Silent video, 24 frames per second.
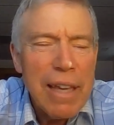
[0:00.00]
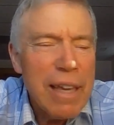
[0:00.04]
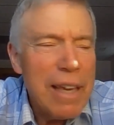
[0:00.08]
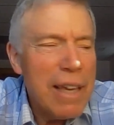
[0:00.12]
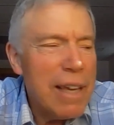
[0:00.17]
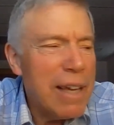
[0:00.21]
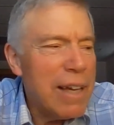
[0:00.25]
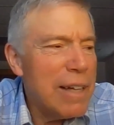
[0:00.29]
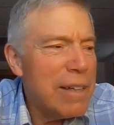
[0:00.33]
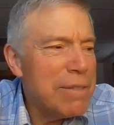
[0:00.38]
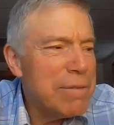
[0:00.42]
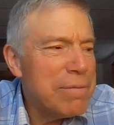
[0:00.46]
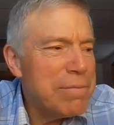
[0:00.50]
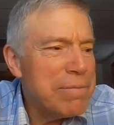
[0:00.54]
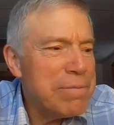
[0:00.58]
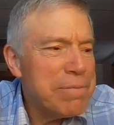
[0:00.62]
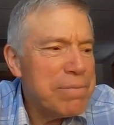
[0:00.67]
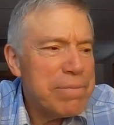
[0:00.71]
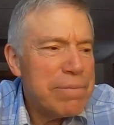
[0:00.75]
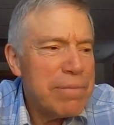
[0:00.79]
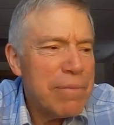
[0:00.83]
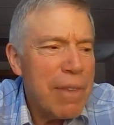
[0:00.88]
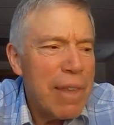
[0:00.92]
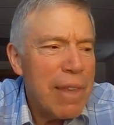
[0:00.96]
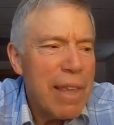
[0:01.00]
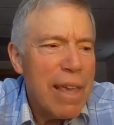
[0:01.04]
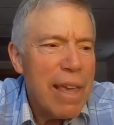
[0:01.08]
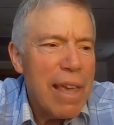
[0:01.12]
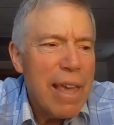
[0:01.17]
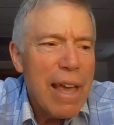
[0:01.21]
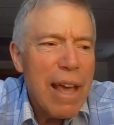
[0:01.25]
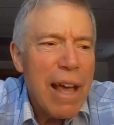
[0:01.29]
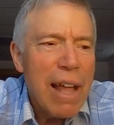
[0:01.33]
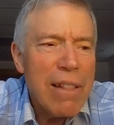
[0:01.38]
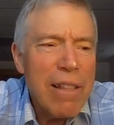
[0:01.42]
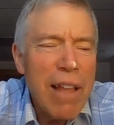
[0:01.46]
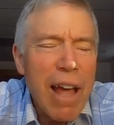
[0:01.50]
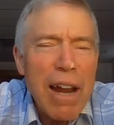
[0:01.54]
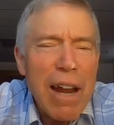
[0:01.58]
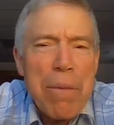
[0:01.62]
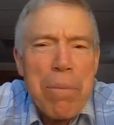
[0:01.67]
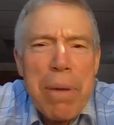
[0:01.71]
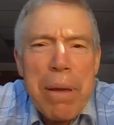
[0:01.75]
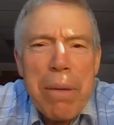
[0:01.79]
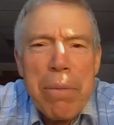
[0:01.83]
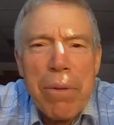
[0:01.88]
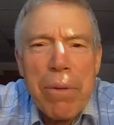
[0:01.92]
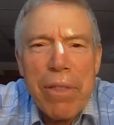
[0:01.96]
Um, a lot
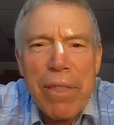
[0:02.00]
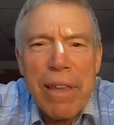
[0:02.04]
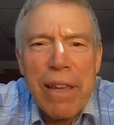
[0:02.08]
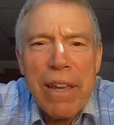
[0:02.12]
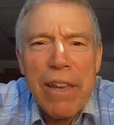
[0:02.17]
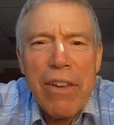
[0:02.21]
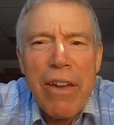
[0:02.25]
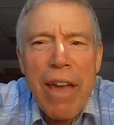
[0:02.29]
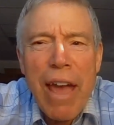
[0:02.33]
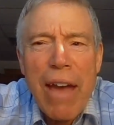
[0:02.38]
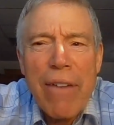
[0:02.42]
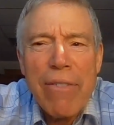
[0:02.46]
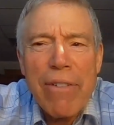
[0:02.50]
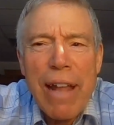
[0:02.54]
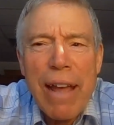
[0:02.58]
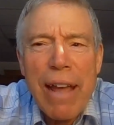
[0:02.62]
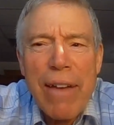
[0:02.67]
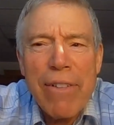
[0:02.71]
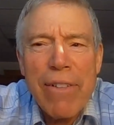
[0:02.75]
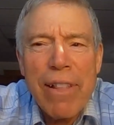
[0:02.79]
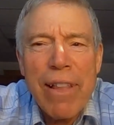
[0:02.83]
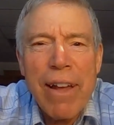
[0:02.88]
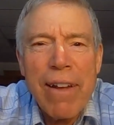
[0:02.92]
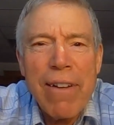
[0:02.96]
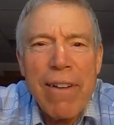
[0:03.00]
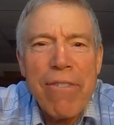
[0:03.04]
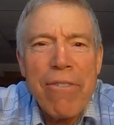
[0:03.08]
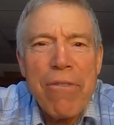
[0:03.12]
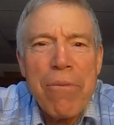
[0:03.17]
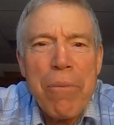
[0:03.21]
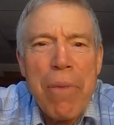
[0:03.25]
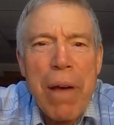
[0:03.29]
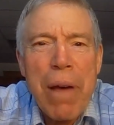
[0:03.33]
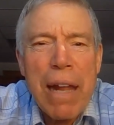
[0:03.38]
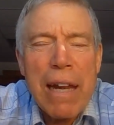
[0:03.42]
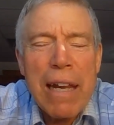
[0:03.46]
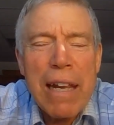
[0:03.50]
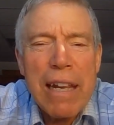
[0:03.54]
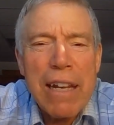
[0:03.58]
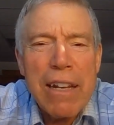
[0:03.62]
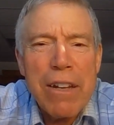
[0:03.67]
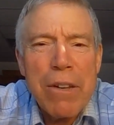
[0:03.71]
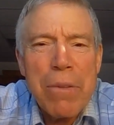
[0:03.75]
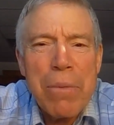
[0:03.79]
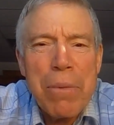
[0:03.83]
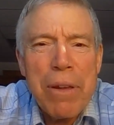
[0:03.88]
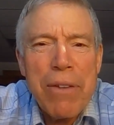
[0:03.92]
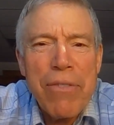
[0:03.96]
of people think you have to have a lot of money
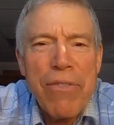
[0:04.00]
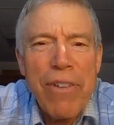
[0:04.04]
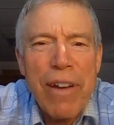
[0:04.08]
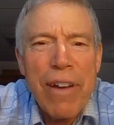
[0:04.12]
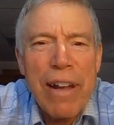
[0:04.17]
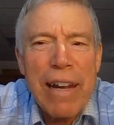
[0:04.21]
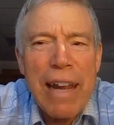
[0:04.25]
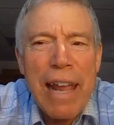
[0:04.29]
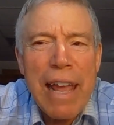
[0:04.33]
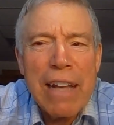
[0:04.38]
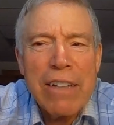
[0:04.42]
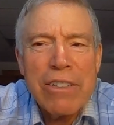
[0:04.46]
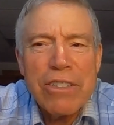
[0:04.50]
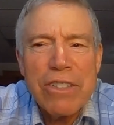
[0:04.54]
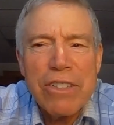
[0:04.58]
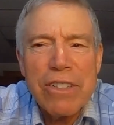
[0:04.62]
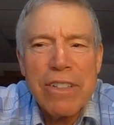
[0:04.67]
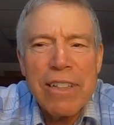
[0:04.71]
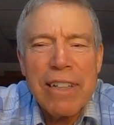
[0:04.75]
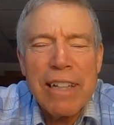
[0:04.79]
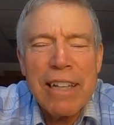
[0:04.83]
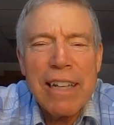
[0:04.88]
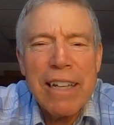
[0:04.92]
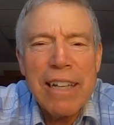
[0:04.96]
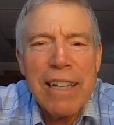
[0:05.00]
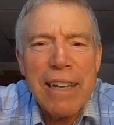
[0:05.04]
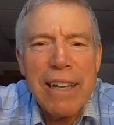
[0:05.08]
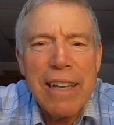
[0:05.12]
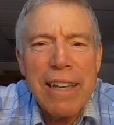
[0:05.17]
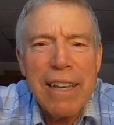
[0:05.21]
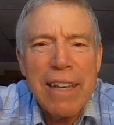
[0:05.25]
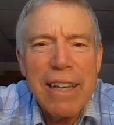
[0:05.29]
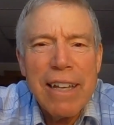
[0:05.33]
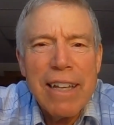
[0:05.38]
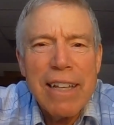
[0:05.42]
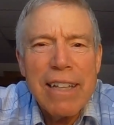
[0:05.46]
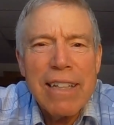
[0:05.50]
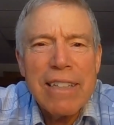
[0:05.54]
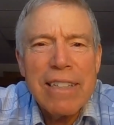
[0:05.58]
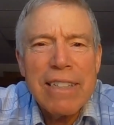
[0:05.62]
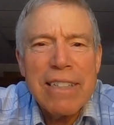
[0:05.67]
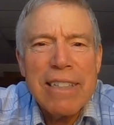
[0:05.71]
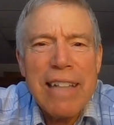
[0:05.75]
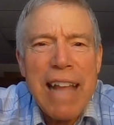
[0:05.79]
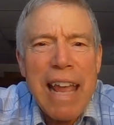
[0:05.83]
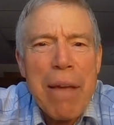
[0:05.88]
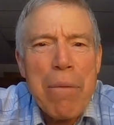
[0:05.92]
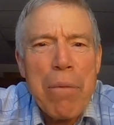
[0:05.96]
to be financially
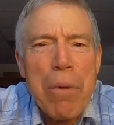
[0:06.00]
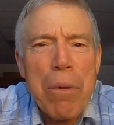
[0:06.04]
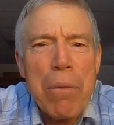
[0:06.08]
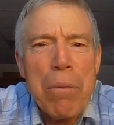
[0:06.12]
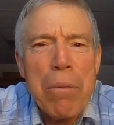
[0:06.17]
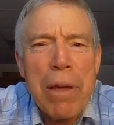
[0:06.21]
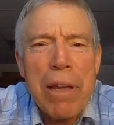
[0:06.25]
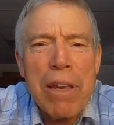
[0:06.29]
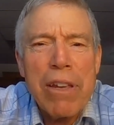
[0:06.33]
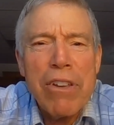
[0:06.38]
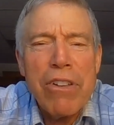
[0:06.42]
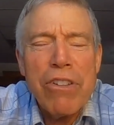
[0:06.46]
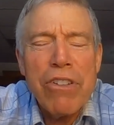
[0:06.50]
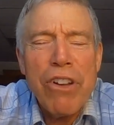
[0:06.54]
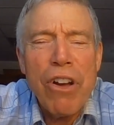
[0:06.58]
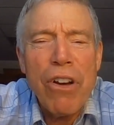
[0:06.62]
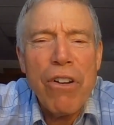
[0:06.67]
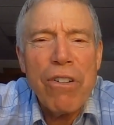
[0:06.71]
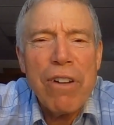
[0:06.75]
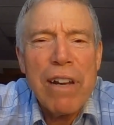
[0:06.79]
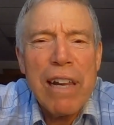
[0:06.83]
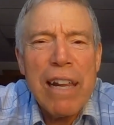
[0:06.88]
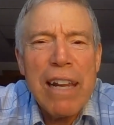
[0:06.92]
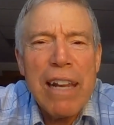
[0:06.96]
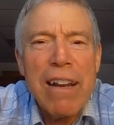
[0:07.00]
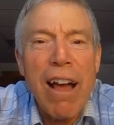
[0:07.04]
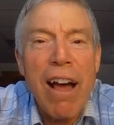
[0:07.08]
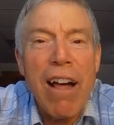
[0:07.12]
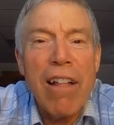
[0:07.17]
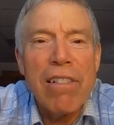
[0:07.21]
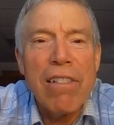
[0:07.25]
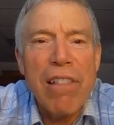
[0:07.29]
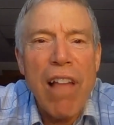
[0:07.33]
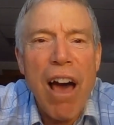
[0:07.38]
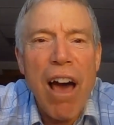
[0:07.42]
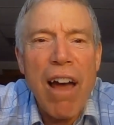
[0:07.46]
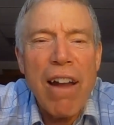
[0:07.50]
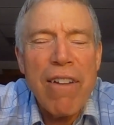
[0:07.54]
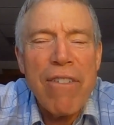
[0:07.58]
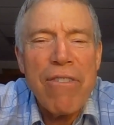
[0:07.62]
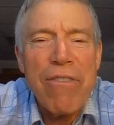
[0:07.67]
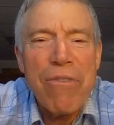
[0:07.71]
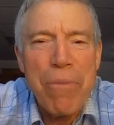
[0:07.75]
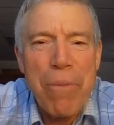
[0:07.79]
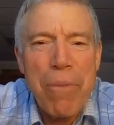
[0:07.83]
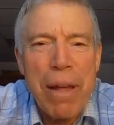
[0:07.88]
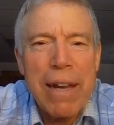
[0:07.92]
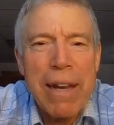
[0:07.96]
stable, but you don't need a lot
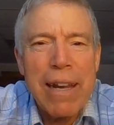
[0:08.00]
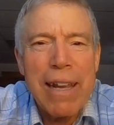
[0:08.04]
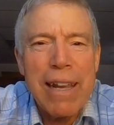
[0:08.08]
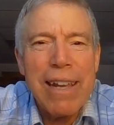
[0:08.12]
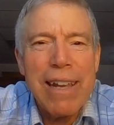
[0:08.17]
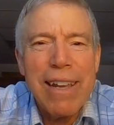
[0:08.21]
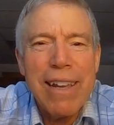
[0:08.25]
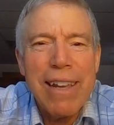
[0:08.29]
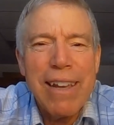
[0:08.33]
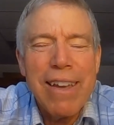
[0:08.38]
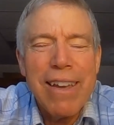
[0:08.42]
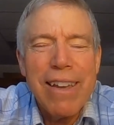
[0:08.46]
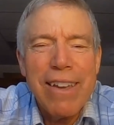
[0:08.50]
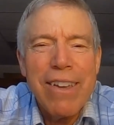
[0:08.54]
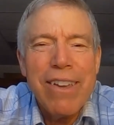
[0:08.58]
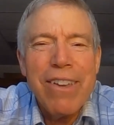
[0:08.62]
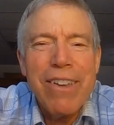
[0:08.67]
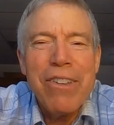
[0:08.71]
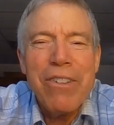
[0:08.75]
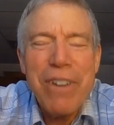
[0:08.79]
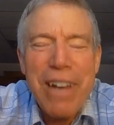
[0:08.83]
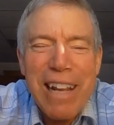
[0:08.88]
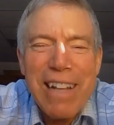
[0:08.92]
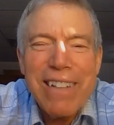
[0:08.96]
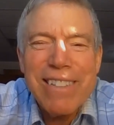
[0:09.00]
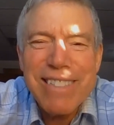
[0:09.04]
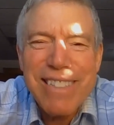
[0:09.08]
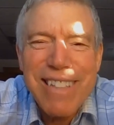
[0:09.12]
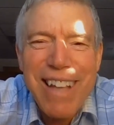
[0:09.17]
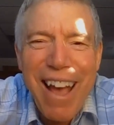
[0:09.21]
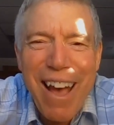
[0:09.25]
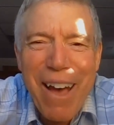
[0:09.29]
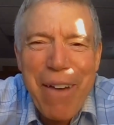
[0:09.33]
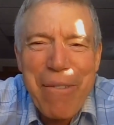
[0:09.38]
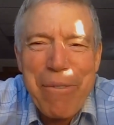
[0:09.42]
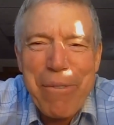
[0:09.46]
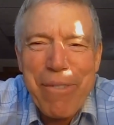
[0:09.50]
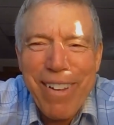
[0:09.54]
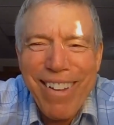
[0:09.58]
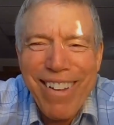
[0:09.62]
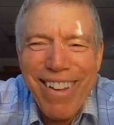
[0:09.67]
of money. You need some.